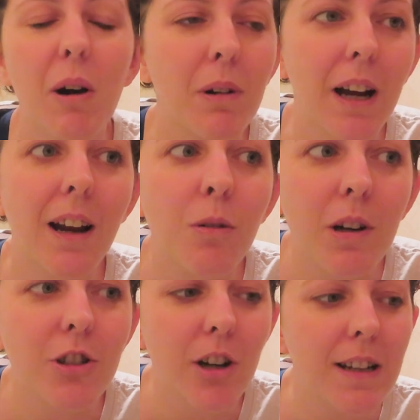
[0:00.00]
I kind of
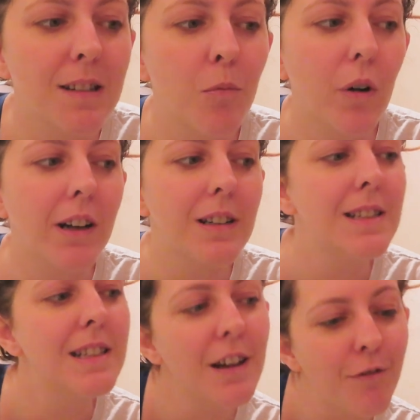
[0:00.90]
want to try somewhere
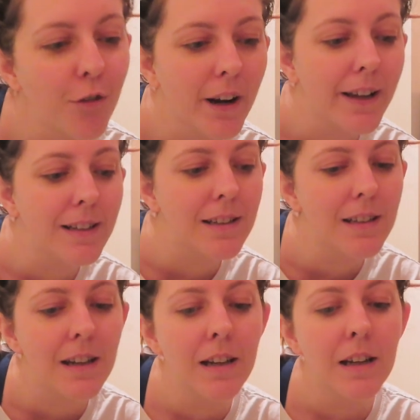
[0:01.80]
different.